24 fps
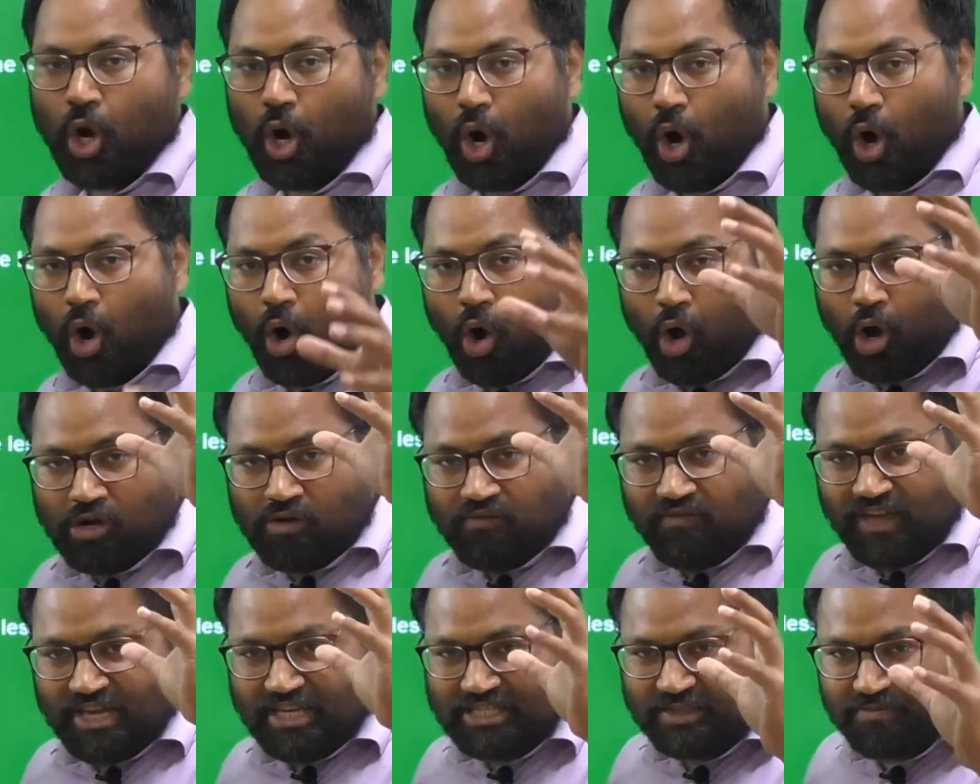
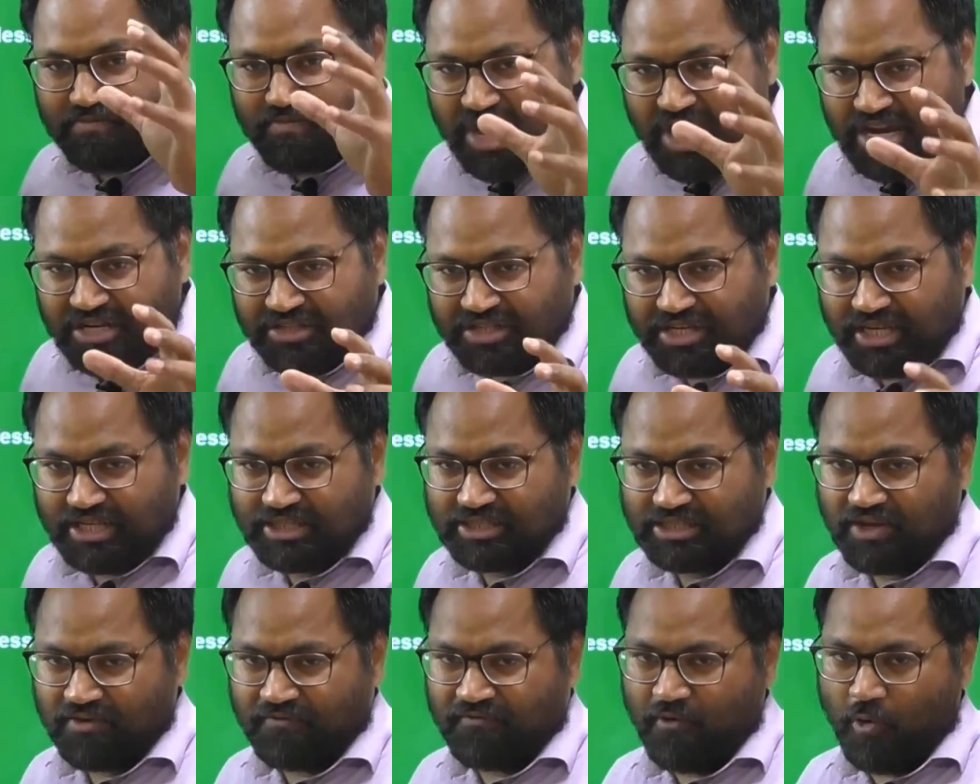Always
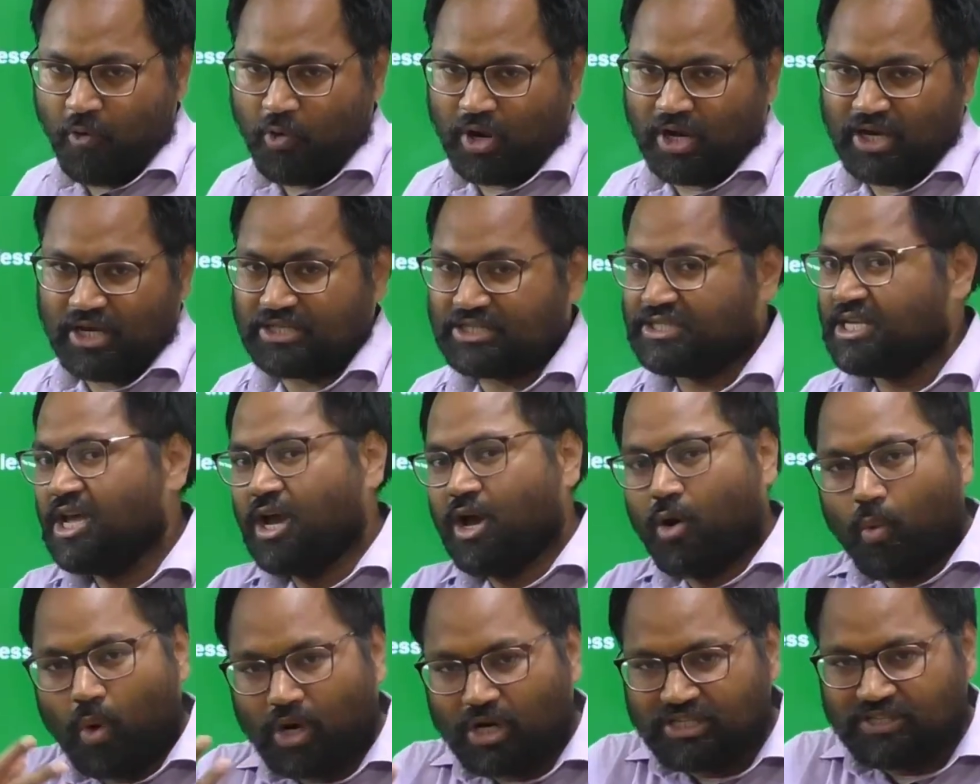maintains the focus.
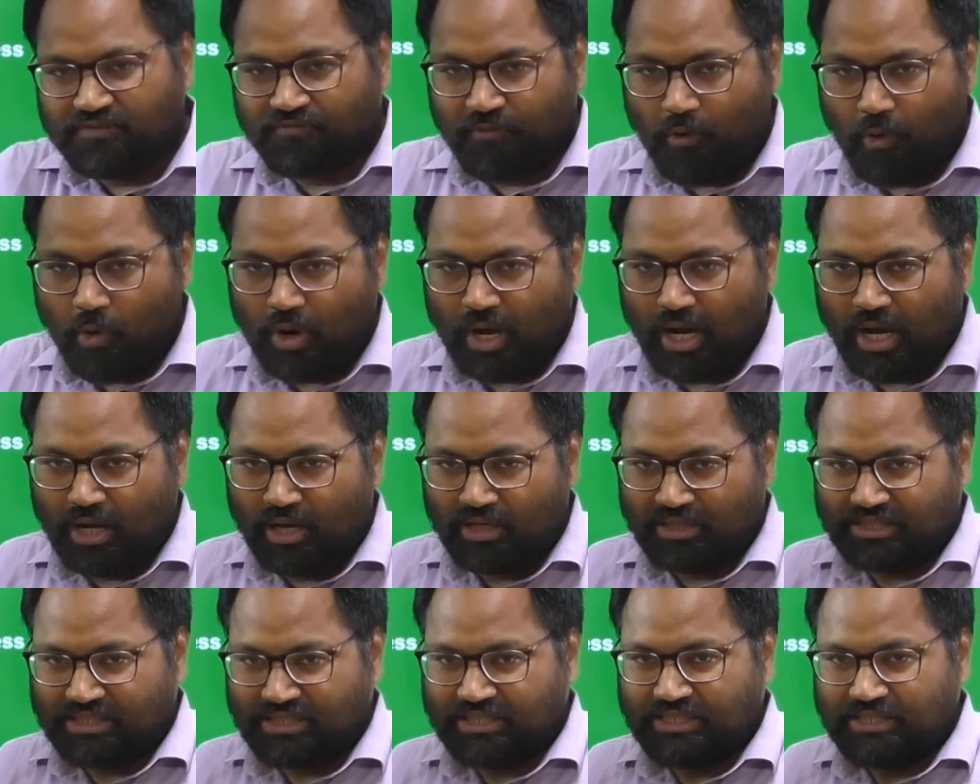What is
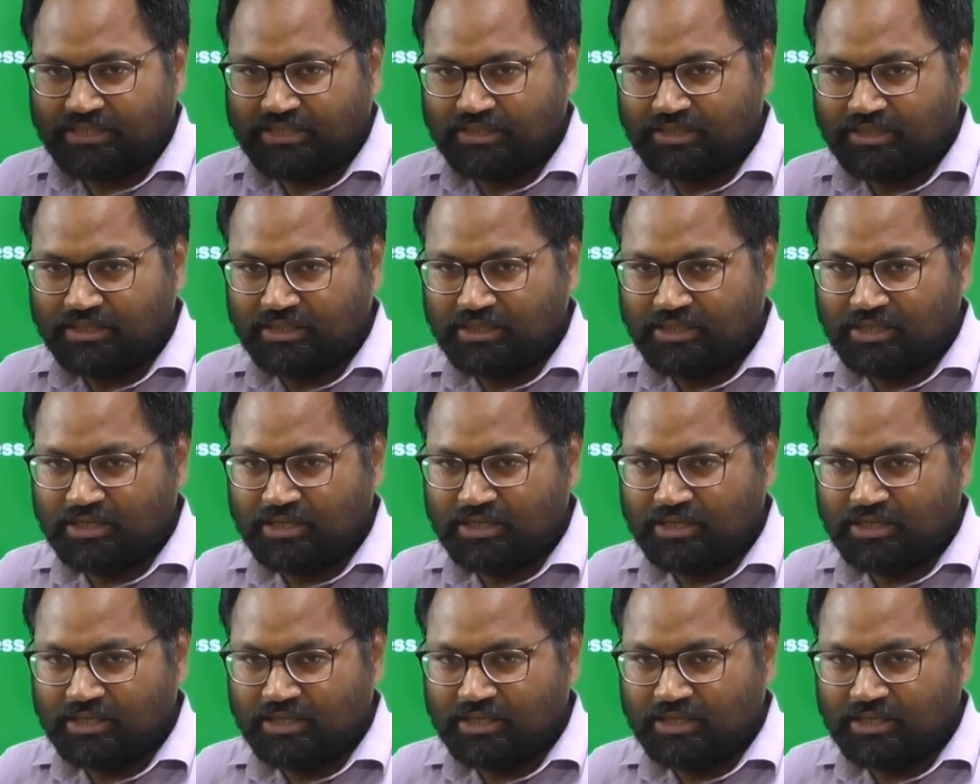focus?